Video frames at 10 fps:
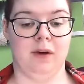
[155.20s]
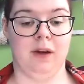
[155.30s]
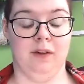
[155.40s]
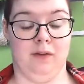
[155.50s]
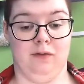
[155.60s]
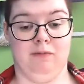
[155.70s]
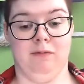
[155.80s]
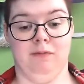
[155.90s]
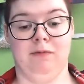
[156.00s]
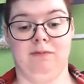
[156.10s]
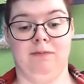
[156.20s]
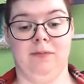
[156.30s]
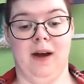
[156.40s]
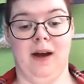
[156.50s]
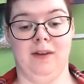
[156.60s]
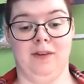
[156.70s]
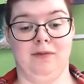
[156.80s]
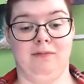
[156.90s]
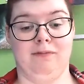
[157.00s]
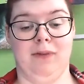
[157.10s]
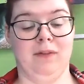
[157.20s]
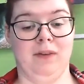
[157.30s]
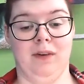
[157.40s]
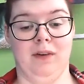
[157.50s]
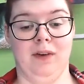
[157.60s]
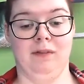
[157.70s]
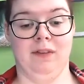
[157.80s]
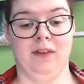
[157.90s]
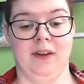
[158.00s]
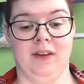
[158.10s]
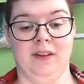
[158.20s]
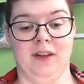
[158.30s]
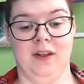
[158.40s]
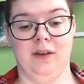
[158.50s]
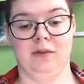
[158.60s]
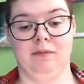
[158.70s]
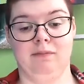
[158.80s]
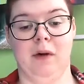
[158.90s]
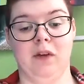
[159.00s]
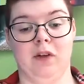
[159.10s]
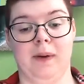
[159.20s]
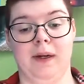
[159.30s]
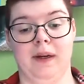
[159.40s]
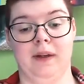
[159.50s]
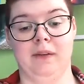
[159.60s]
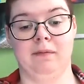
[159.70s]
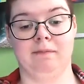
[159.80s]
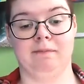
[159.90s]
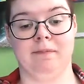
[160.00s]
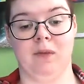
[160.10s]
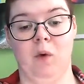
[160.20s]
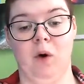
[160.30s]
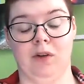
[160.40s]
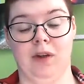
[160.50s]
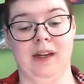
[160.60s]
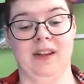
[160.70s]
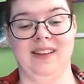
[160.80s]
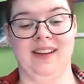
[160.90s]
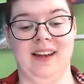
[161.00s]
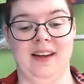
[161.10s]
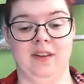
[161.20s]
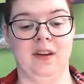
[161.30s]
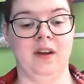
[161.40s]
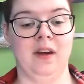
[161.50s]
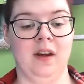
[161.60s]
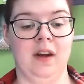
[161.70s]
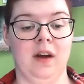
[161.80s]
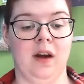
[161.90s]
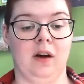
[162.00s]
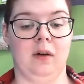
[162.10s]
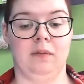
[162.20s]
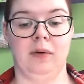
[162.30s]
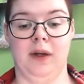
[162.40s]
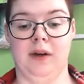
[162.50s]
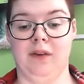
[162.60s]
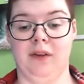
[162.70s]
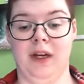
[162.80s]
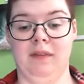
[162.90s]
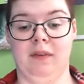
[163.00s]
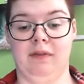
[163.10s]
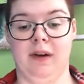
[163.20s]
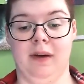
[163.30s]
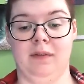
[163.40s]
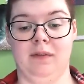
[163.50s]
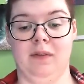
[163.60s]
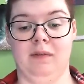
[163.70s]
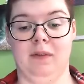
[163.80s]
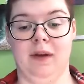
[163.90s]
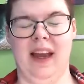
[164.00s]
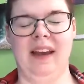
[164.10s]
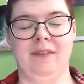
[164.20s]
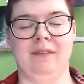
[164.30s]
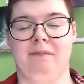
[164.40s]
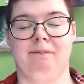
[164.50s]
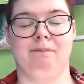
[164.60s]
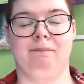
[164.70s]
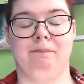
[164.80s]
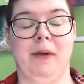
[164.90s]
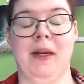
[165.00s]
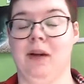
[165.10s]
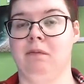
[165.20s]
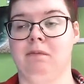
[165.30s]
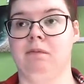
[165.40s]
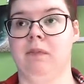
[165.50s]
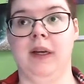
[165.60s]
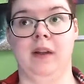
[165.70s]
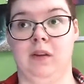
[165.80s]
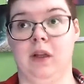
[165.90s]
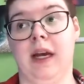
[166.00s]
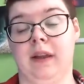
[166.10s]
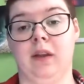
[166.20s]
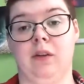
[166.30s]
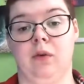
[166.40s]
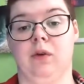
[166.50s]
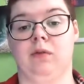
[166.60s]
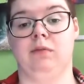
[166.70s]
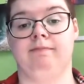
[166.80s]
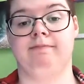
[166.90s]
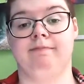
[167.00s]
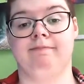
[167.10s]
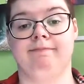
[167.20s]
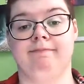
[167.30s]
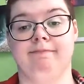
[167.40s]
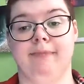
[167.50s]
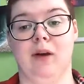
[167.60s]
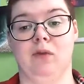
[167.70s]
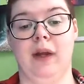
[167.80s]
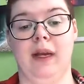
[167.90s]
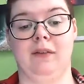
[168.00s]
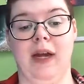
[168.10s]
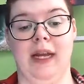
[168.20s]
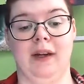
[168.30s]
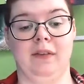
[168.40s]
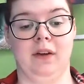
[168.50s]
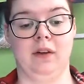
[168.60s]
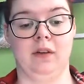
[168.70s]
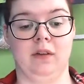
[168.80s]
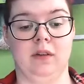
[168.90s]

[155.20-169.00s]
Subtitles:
And as probably following on from that, you can see public speaking was, and it still is, a complete and utter nightmare for me. Even being on meetings like this one are really, really difficult.